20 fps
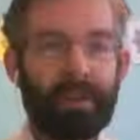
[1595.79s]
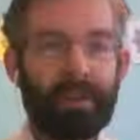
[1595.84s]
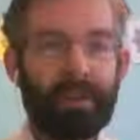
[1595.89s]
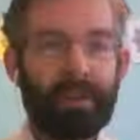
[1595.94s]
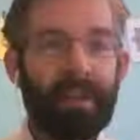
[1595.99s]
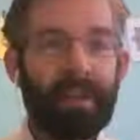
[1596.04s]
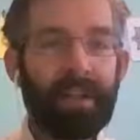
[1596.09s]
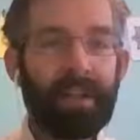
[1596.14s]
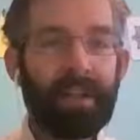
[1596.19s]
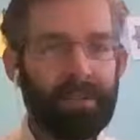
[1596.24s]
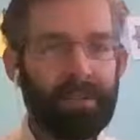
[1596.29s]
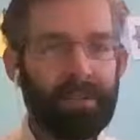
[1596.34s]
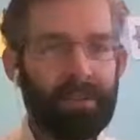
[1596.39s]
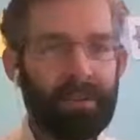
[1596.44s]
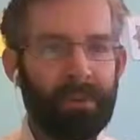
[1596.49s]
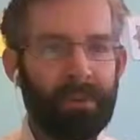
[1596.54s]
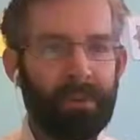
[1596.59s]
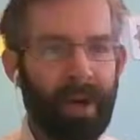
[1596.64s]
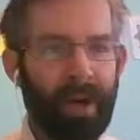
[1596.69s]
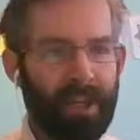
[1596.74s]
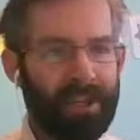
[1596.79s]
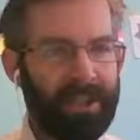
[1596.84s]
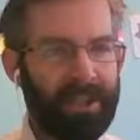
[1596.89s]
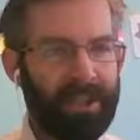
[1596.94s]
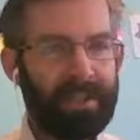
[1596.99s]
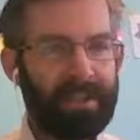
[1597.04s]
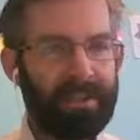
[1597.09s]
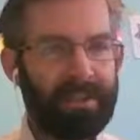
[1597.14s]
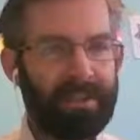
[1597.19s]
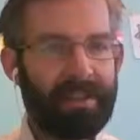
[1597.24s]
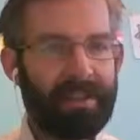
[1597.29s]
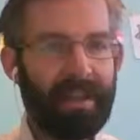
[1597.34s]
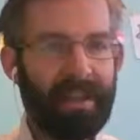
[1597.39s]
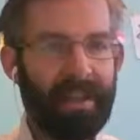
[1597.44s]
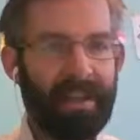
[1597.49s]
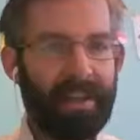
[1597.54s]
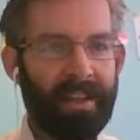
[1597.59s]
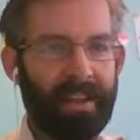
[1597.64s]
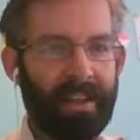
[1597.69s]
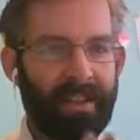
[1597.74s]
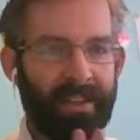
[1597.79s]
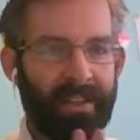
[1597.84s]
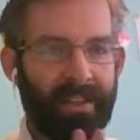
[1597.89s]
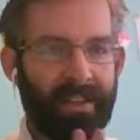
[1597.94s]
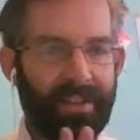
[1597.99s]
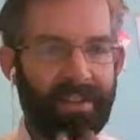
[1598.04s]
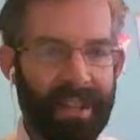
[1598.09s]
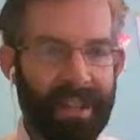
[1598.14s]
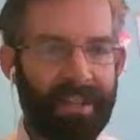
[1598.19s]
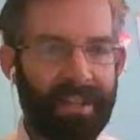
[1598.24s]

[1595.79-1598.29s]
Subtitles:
Do Russians think,